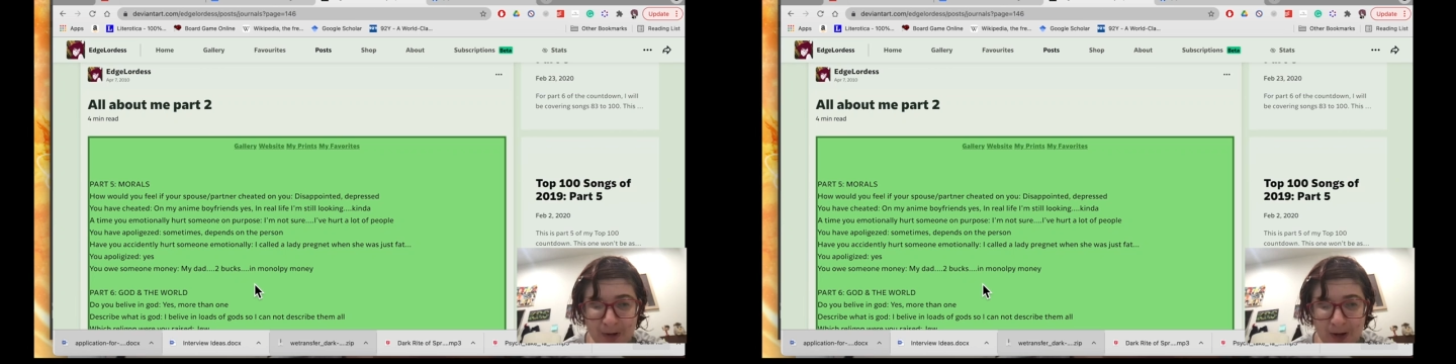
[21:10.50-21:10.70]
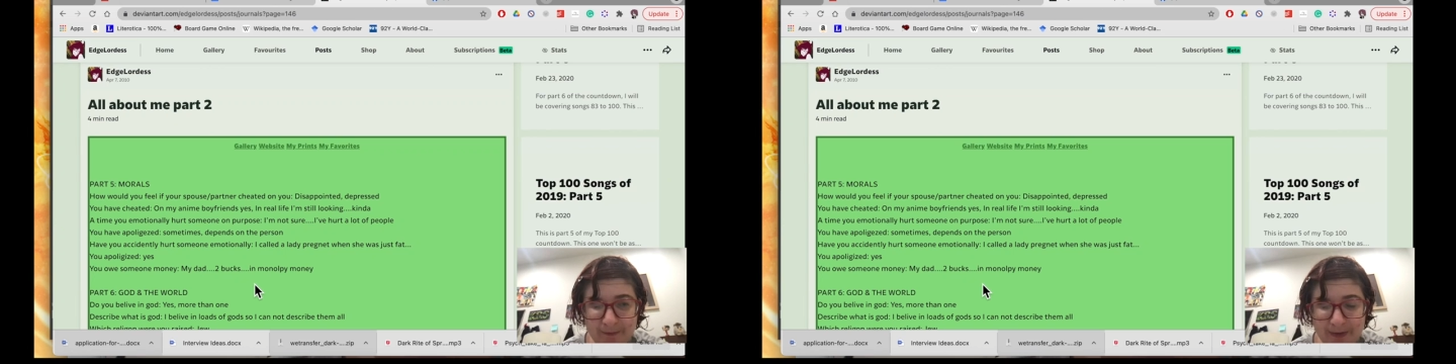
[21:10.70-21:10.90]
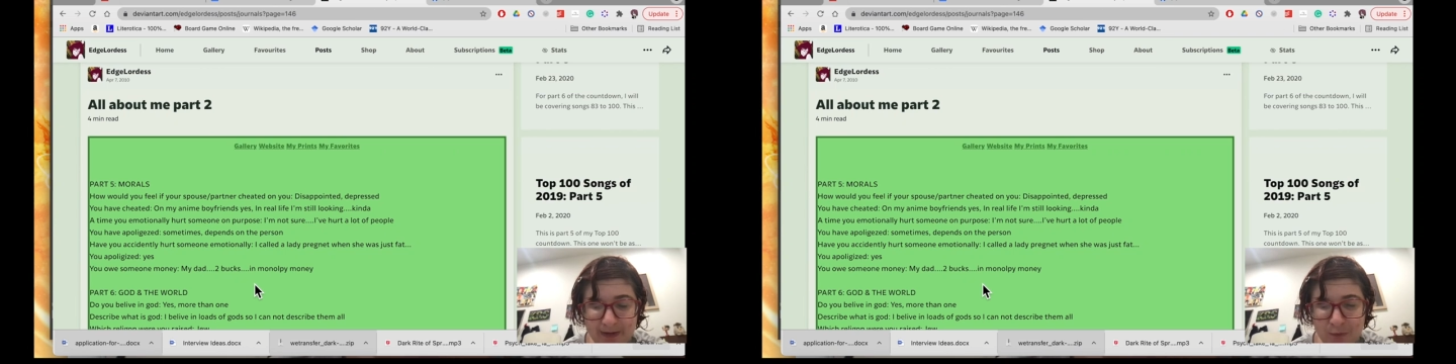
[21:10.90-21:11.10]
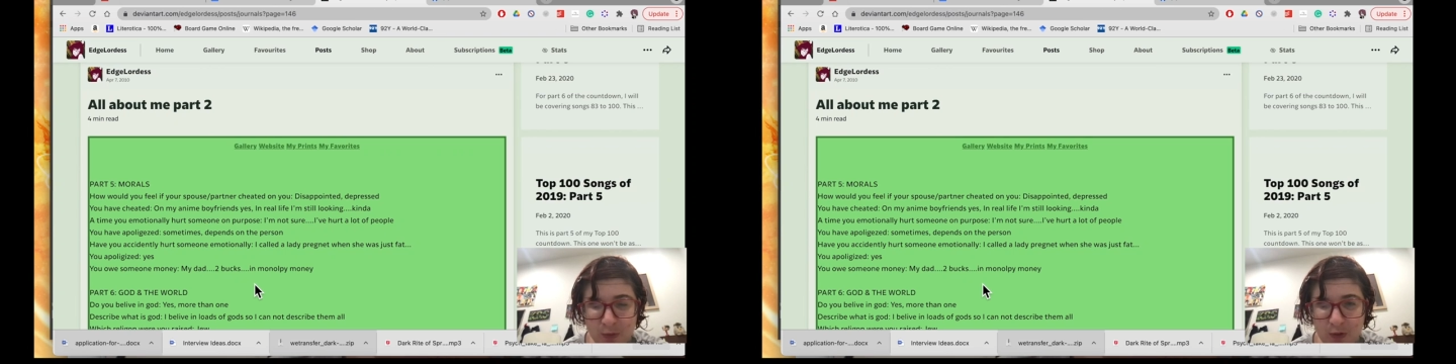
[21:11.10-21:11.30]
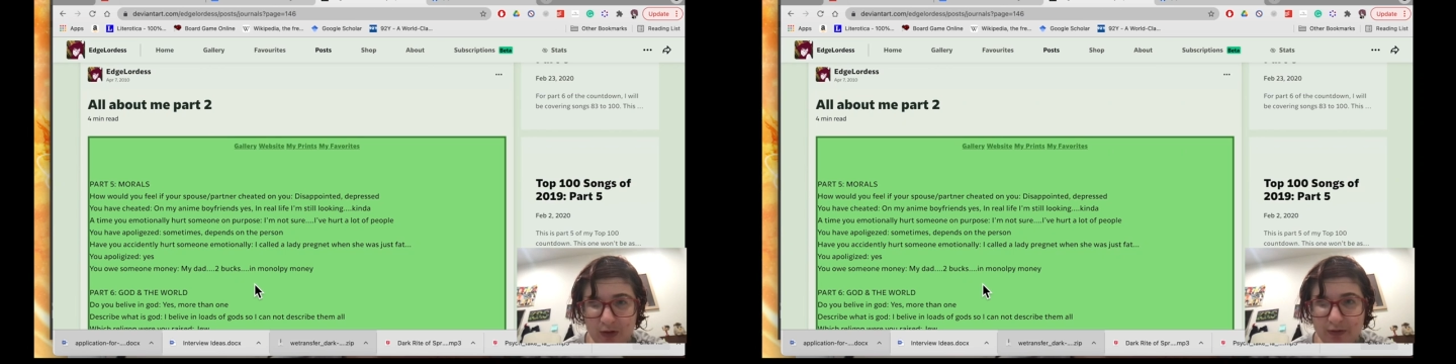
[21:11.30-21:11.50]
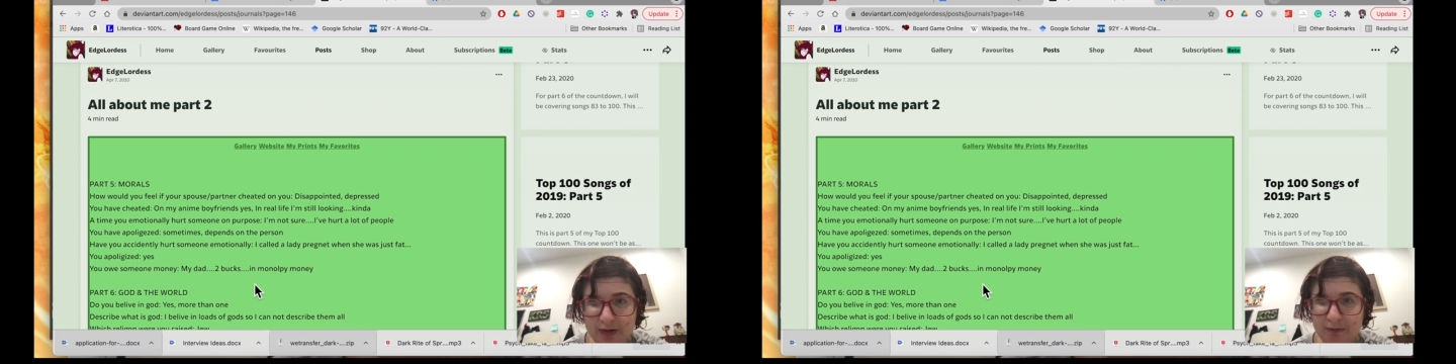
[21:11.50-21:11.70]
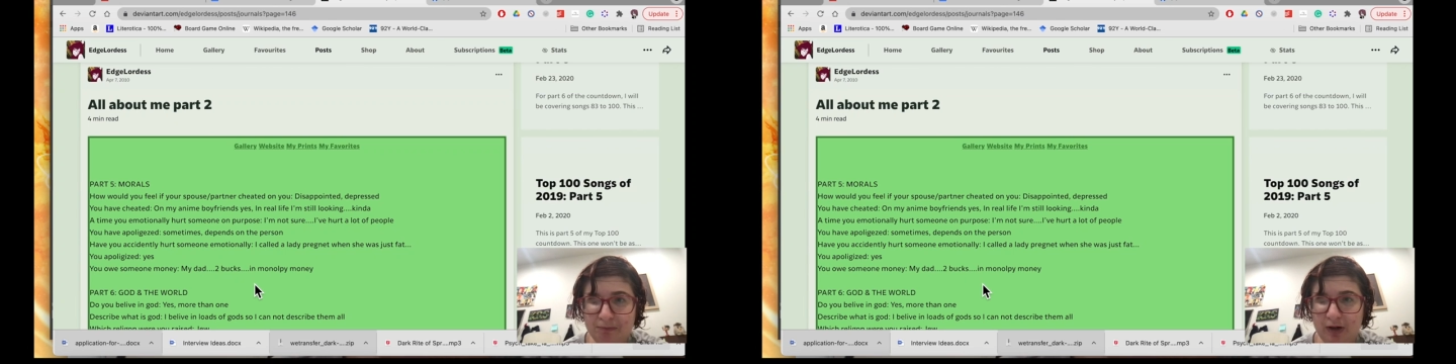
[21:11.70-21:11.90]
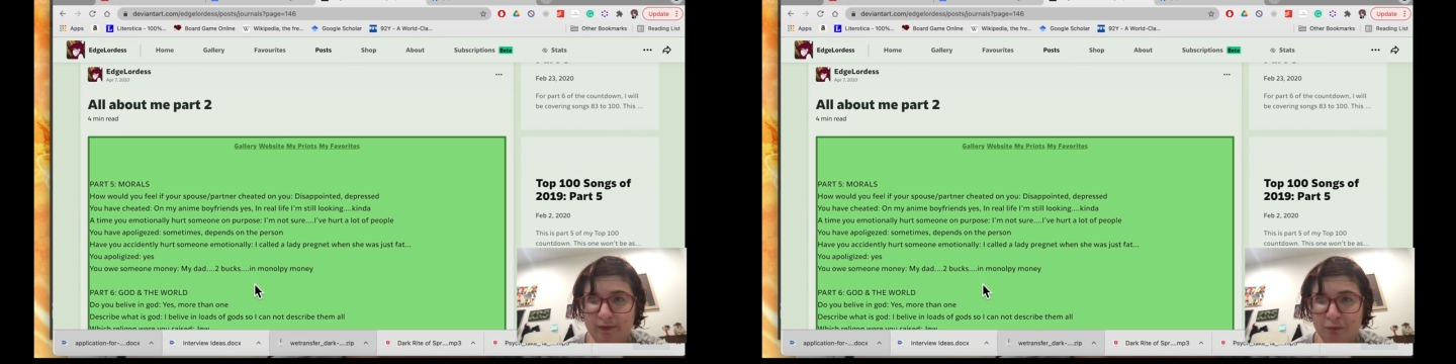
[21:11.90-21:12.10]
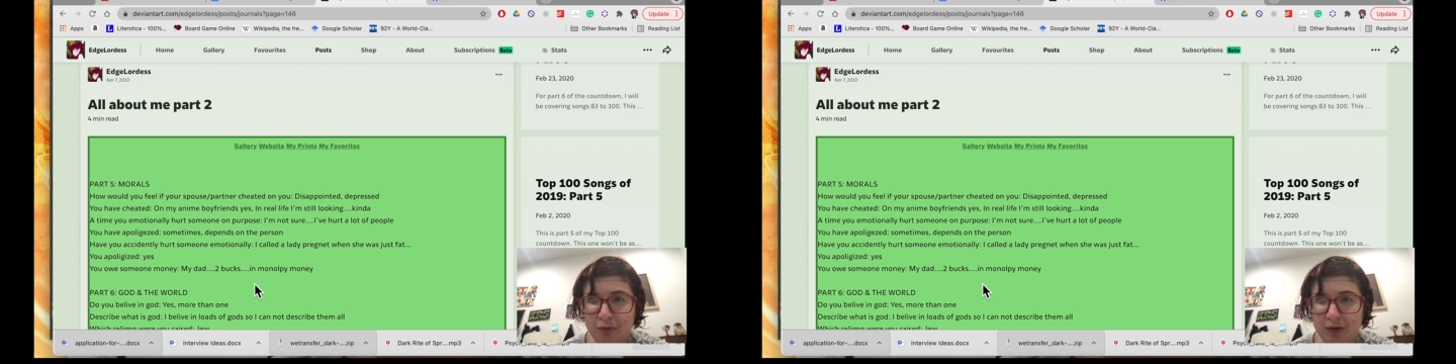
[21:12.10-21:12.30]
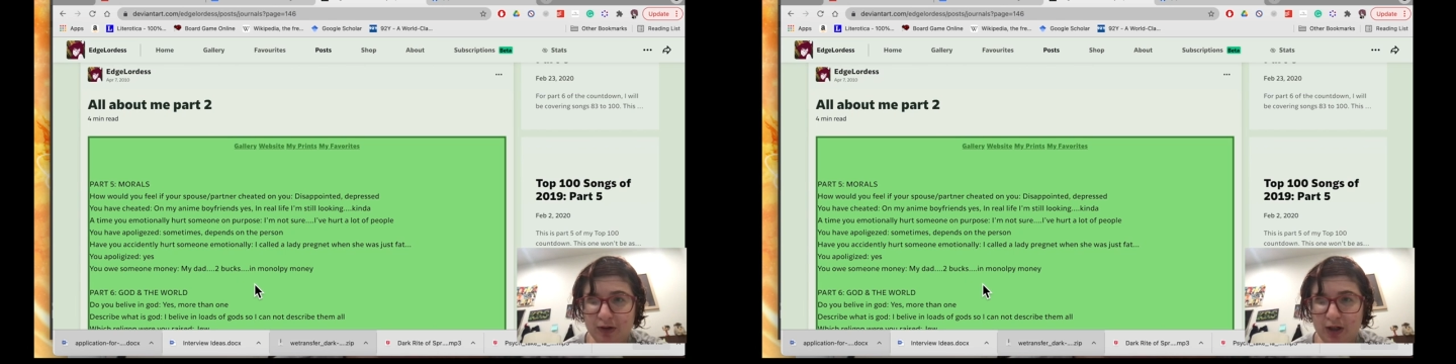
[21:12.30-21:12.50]
part 5 morals. This is part of a
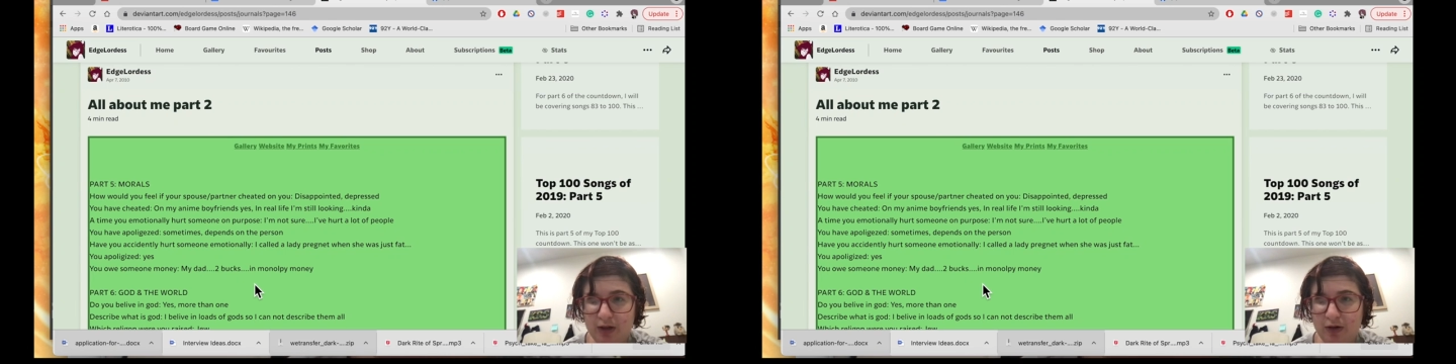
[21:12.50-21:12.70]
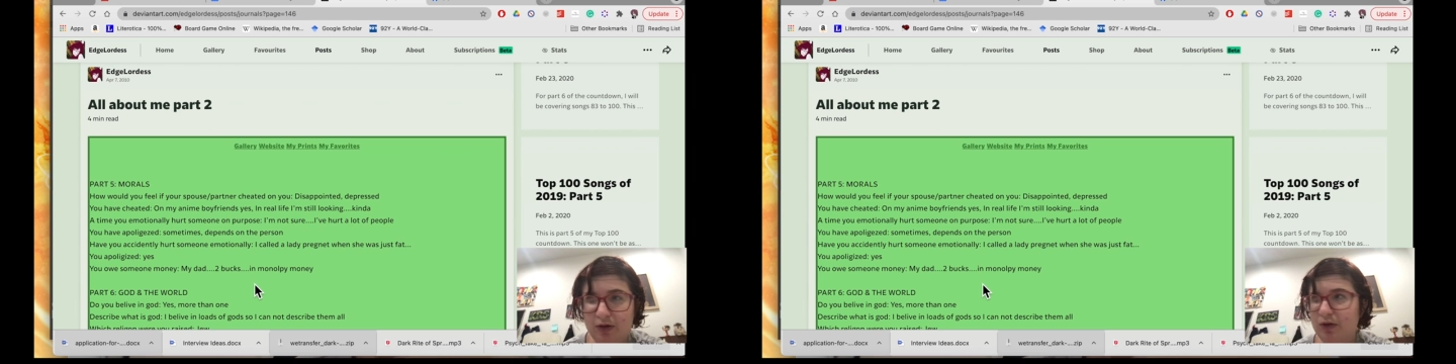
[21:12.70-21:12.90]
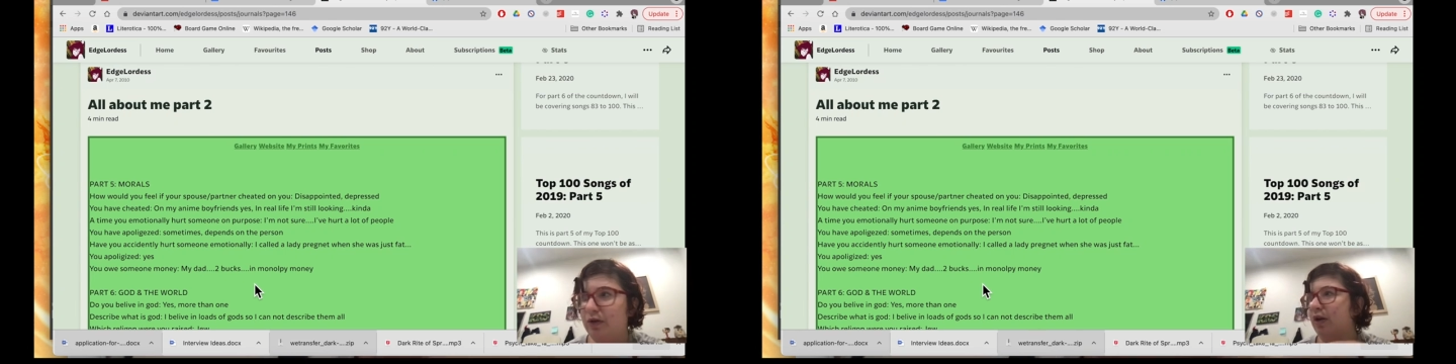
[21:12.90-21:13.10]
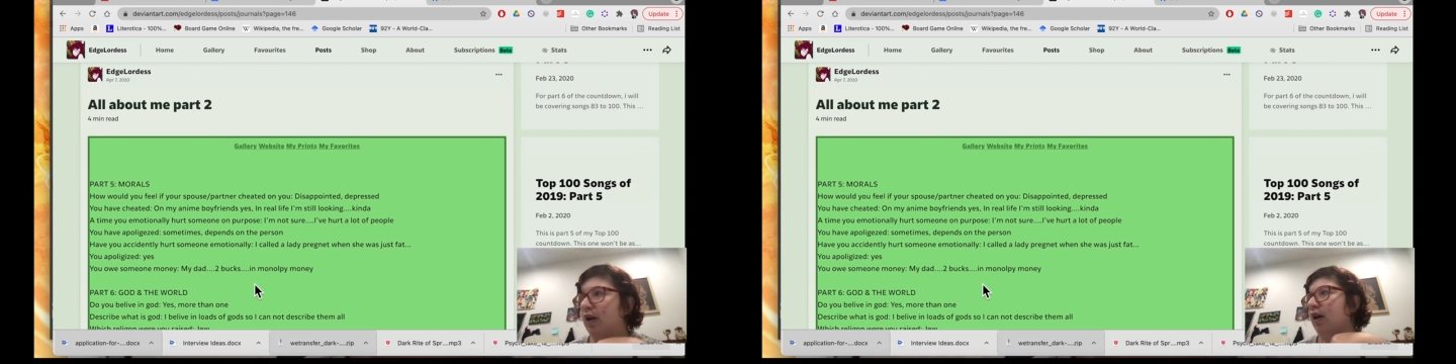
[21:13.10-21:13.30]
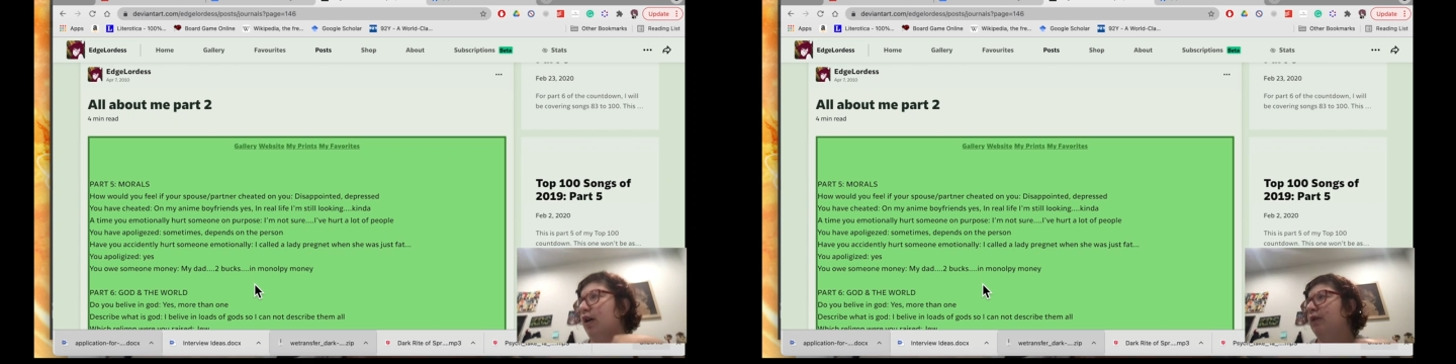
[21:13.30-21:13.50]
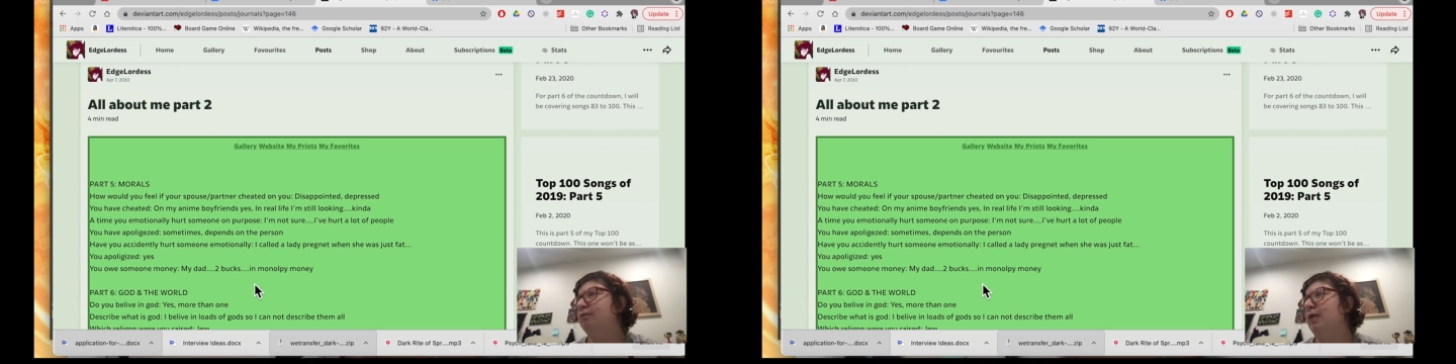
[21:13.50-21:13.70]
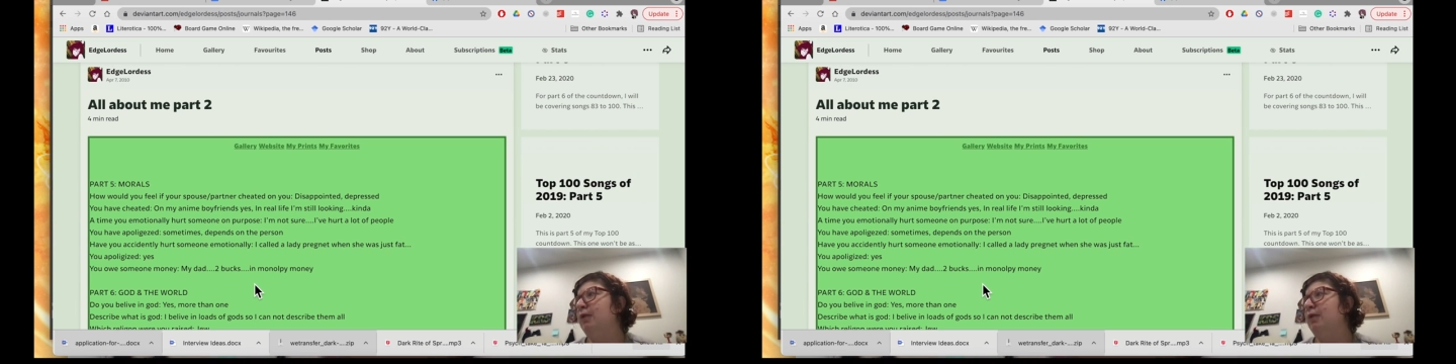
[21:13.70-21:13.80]
book that I own. Let